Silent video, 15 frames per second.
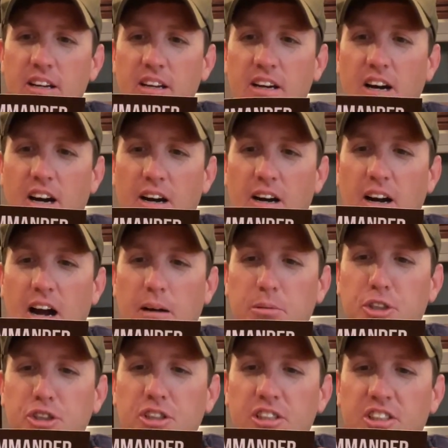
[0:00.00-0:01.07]
I'm
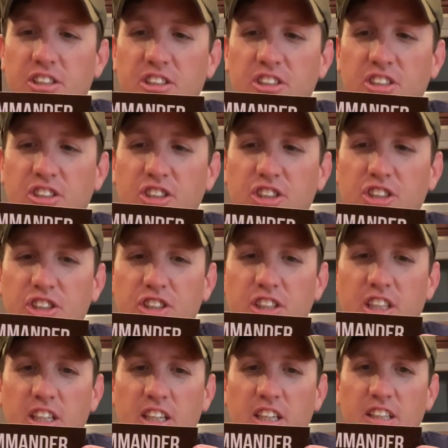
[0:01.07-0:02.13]
sure this is just
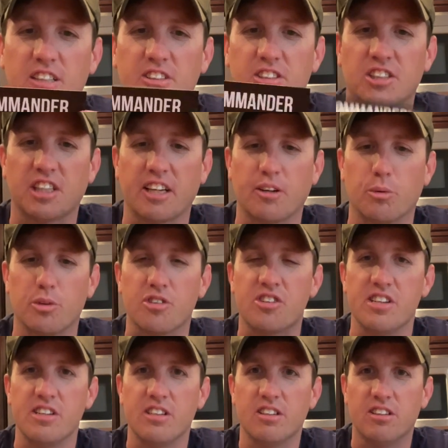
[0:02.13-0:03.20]
your, this is like a
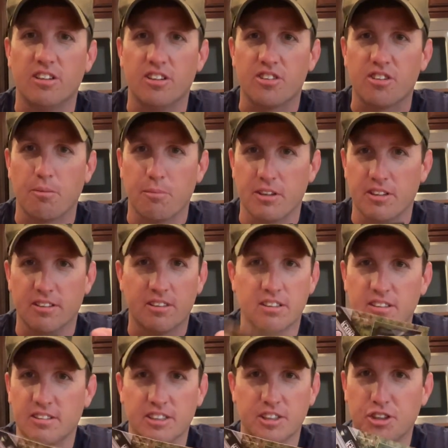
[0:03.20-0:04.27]
receipt or something
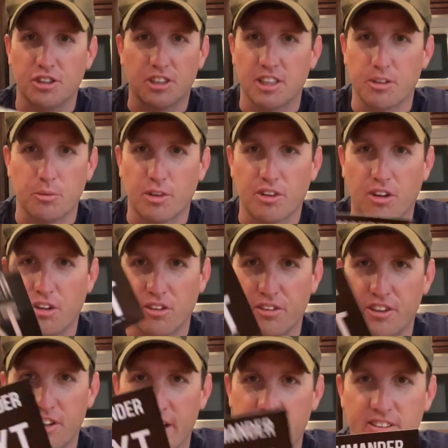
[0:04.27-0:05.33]
that you send with all of
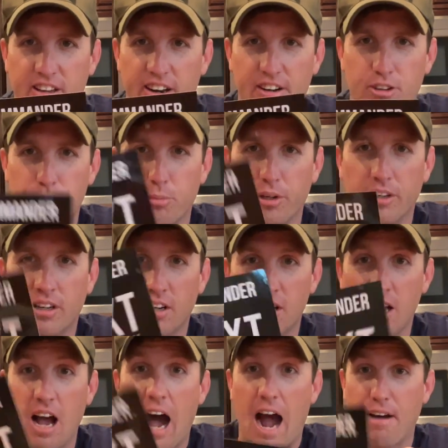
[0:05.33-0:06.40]
your antennas. But
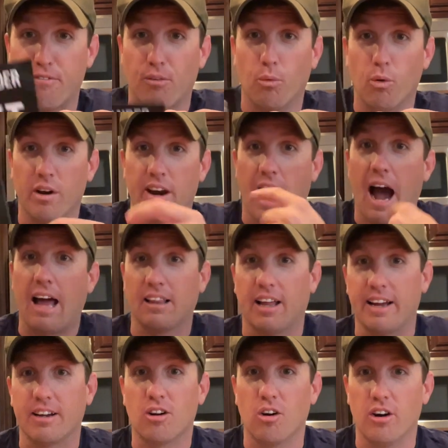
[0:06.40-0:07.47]
I, for one, I
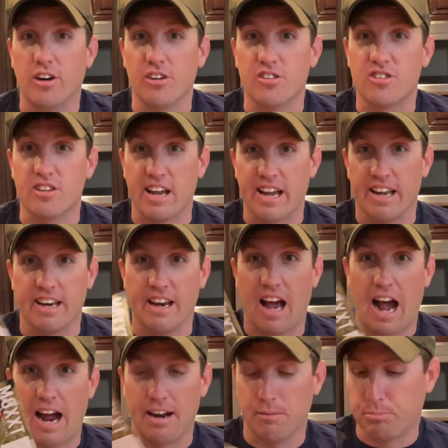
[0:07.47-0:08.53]
like cards, and
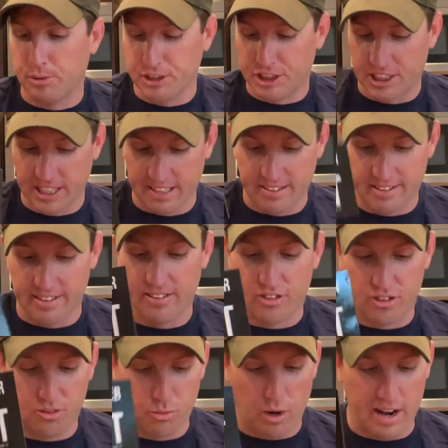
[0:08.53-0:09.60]
I appreciate
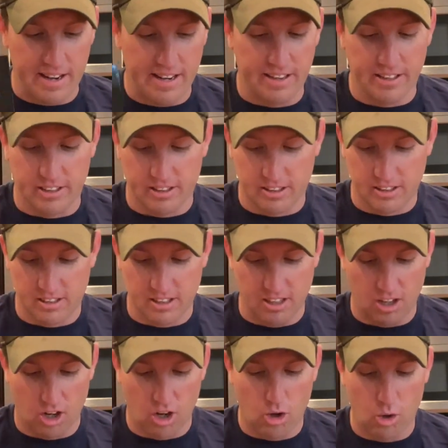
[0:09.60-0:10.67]
this right here
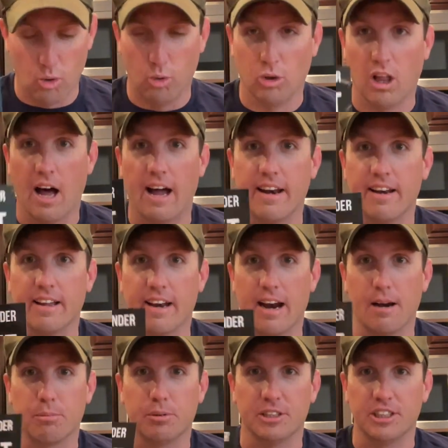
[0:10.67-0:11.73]
a whole lot. And I
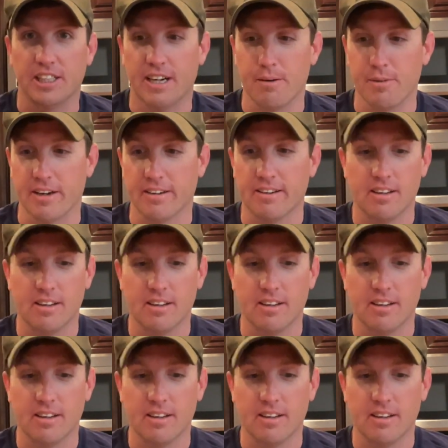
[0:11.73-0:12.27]
appreciate it, man.